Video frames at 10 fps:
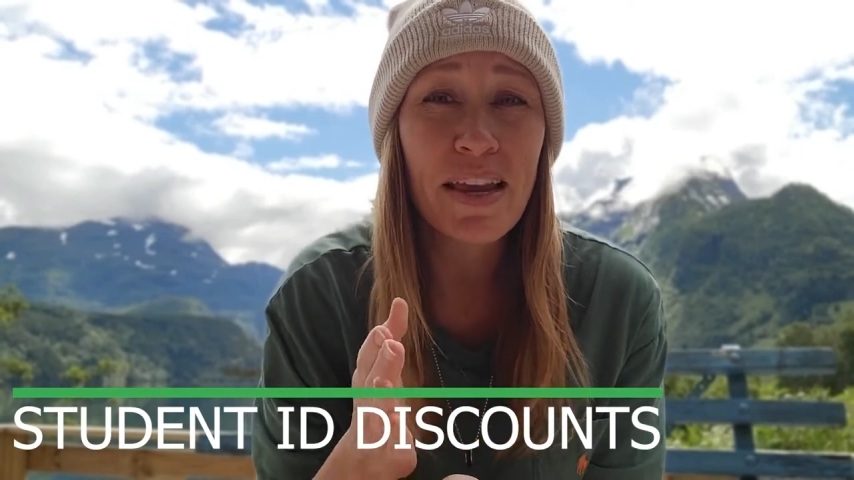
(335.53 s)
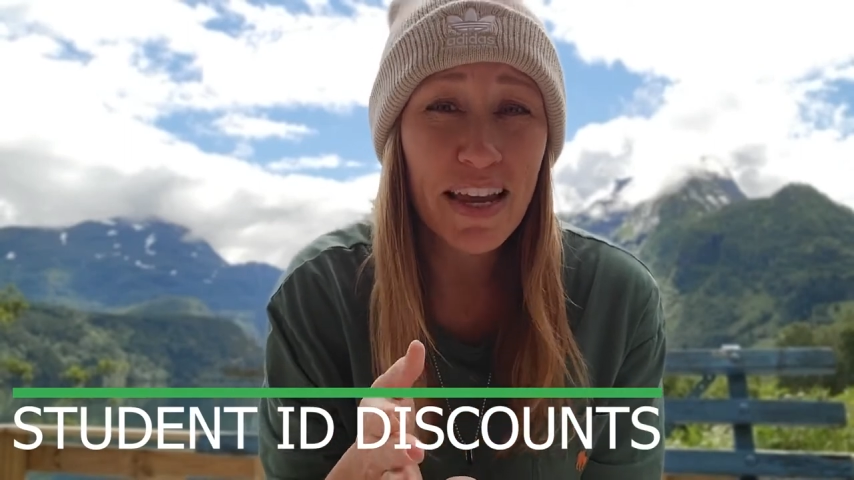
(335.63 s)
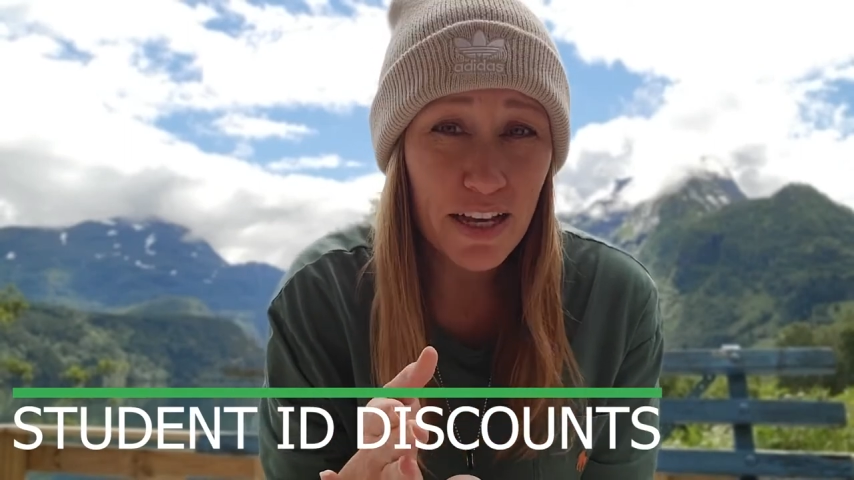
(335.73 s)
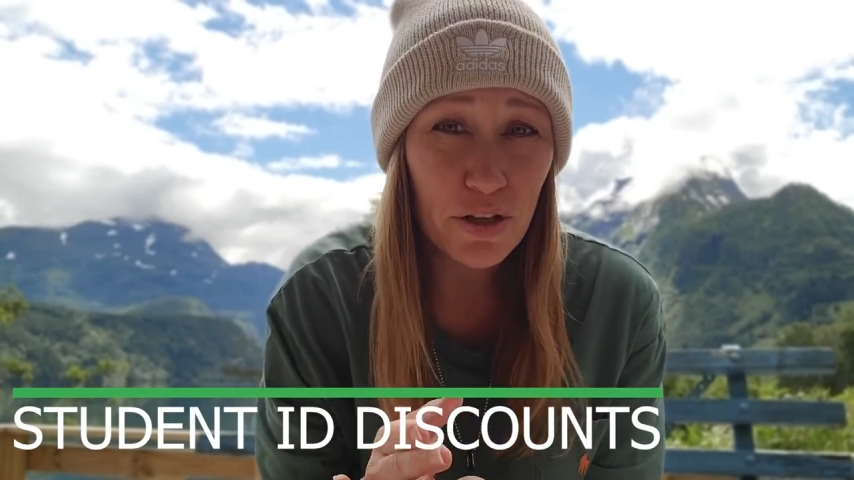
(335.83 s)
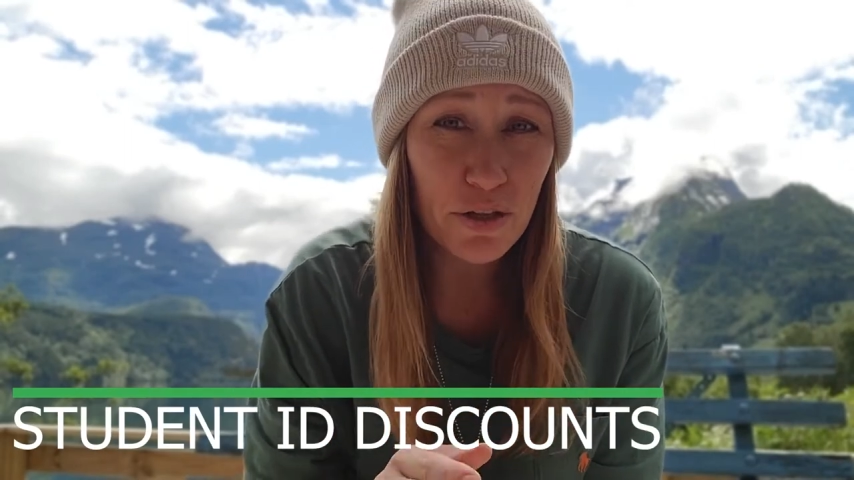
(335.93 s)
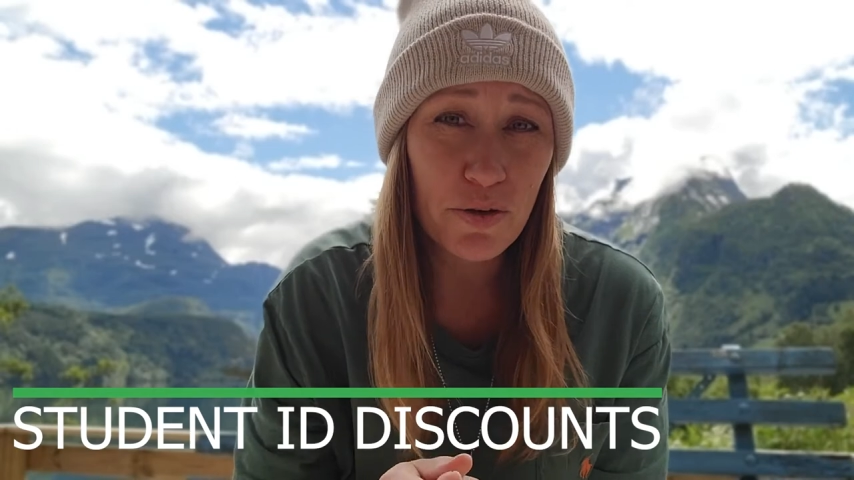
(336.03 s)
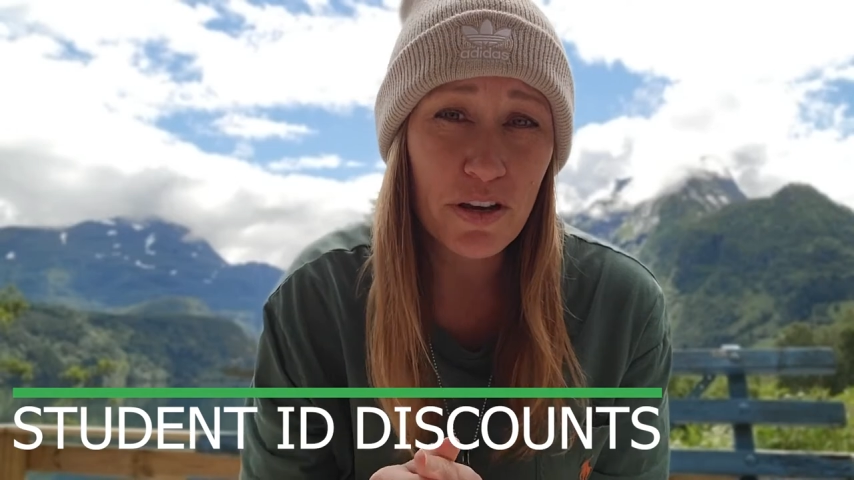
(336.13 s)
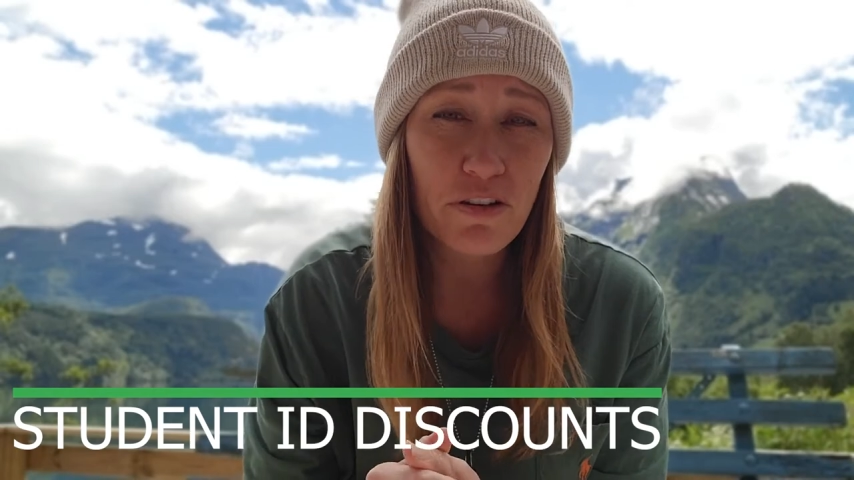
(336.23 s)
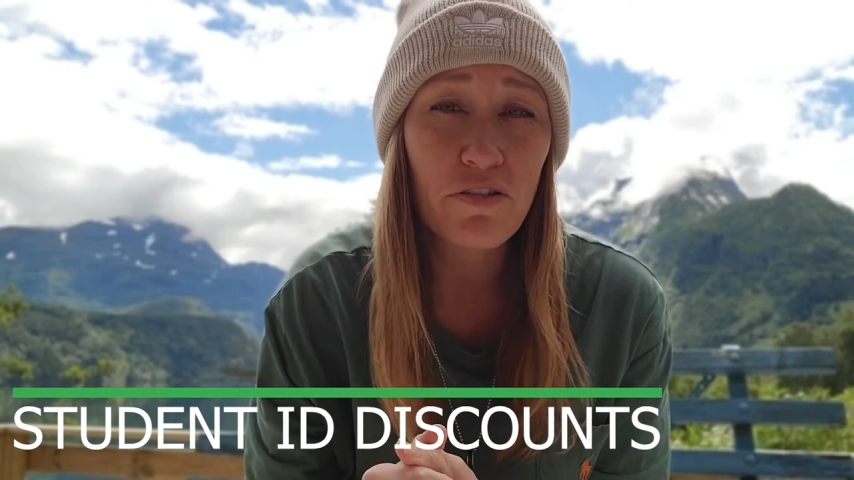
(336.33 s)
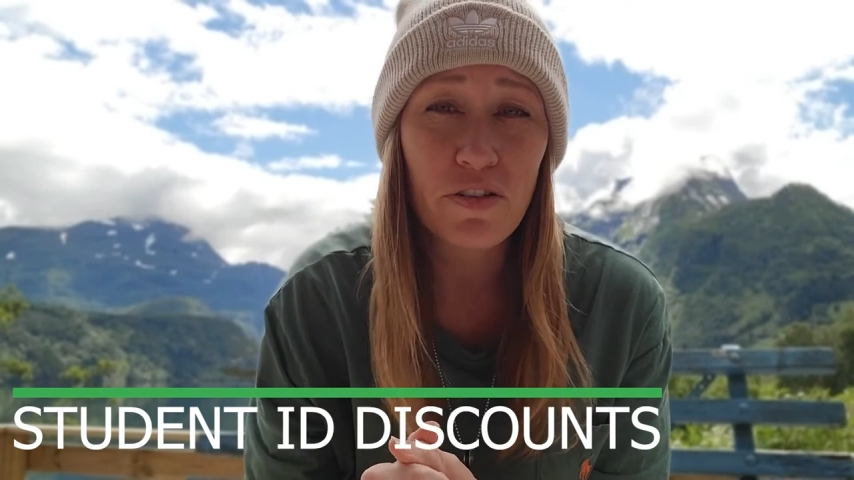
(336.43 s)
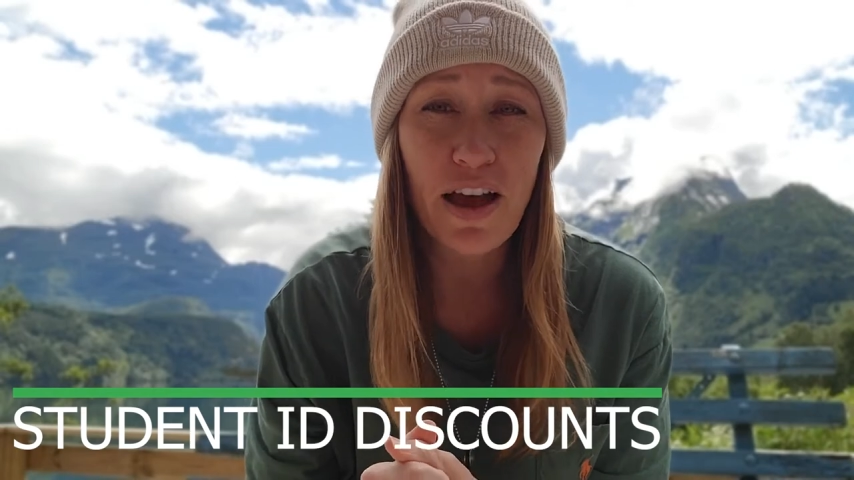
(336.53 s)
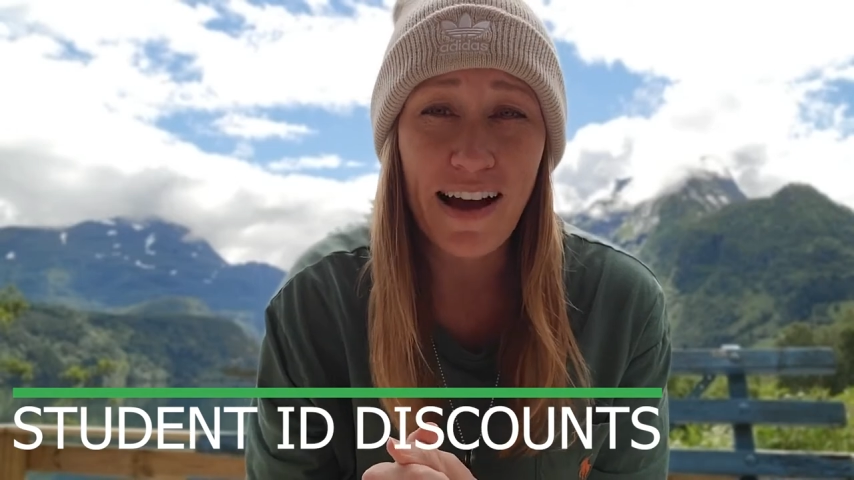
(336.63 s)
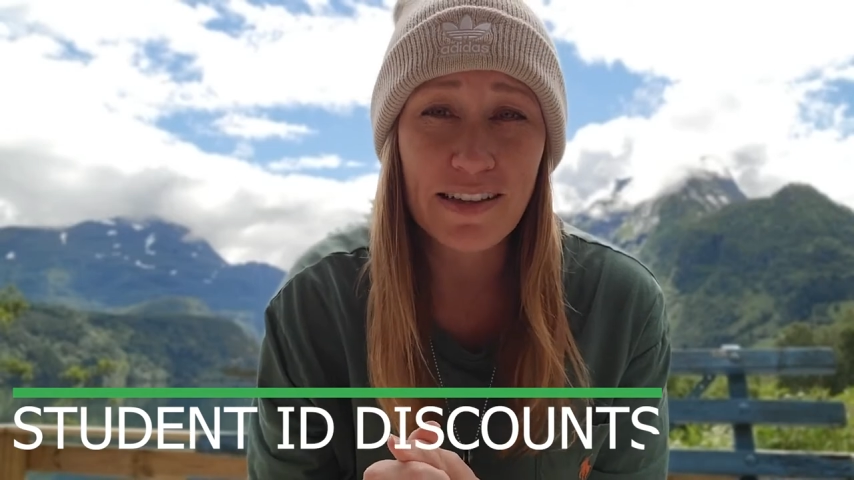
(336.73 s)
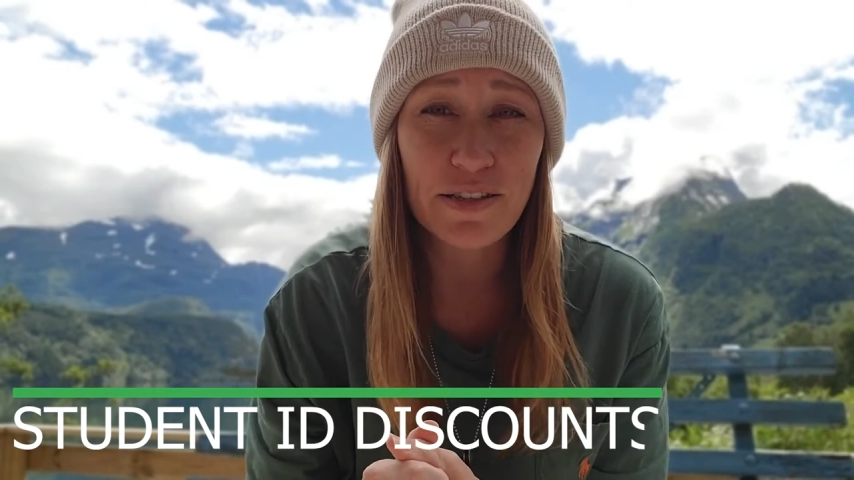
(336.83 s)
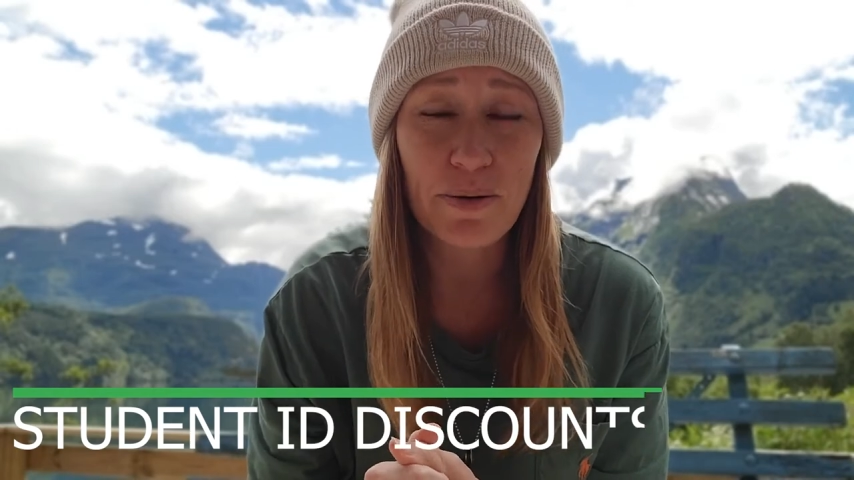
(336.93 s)
including for the
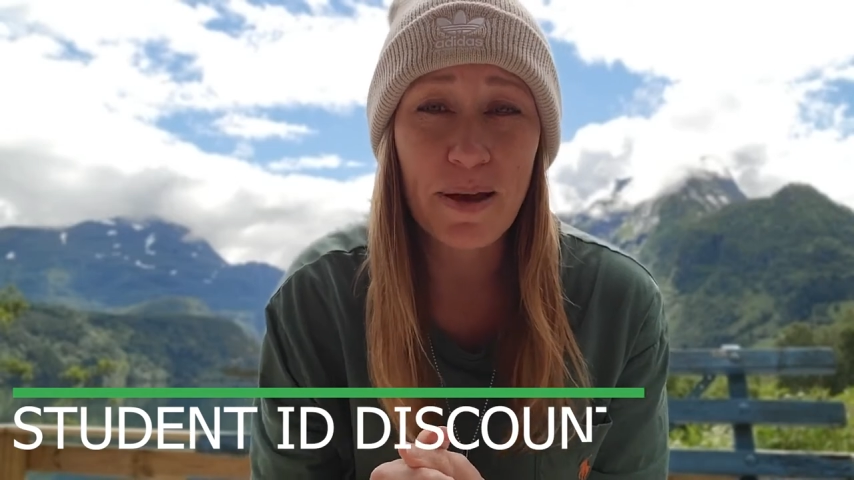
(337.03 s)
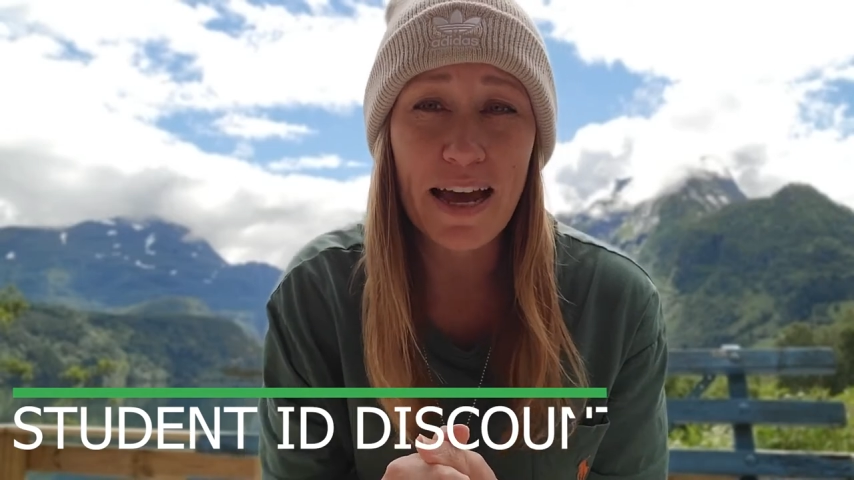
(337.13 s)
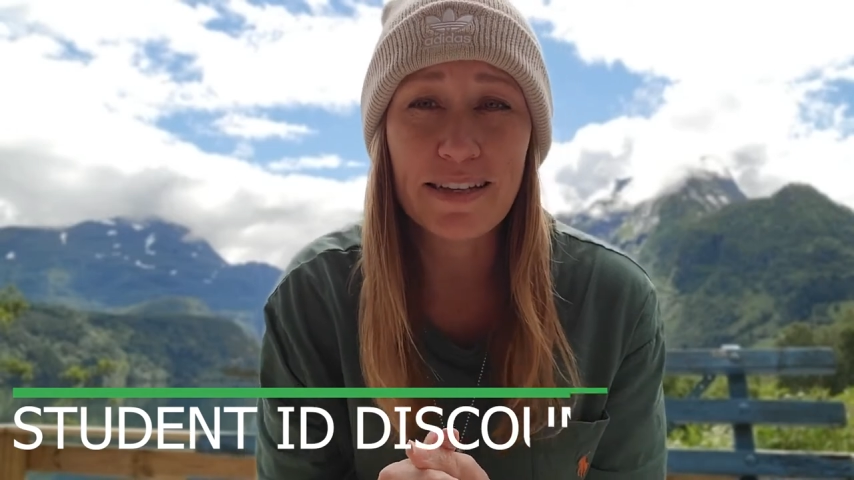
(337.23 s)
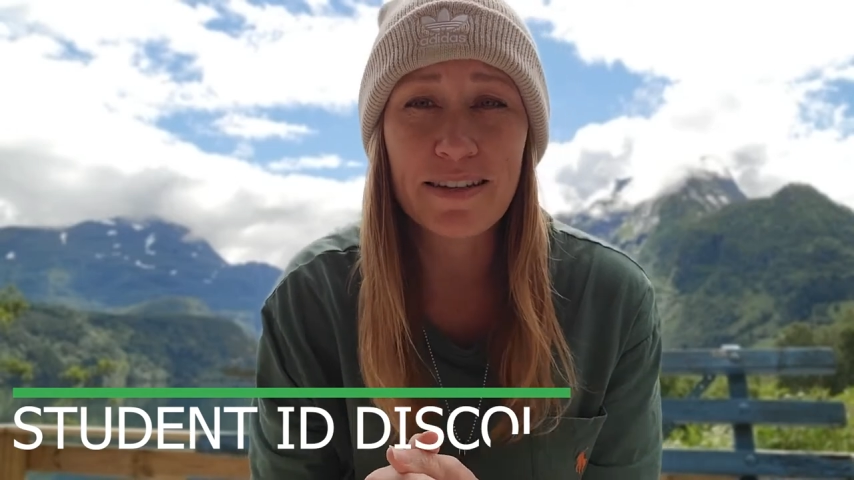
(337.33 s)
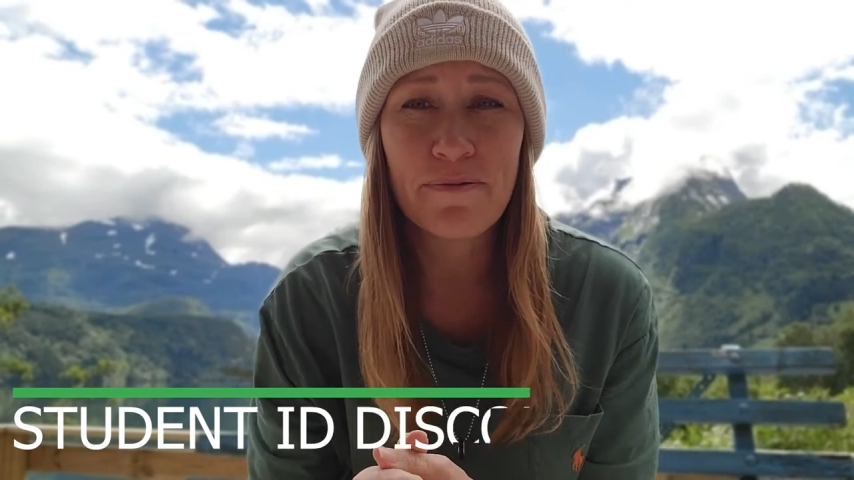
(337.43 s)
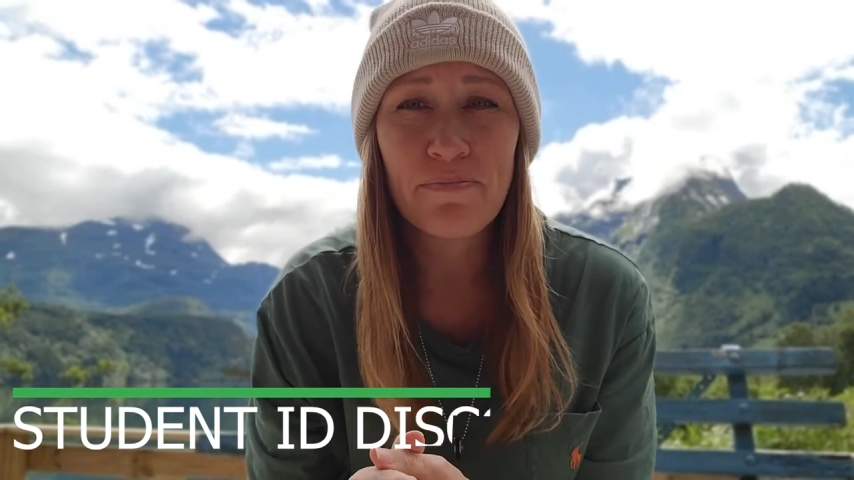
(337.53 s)
Oslo Pass.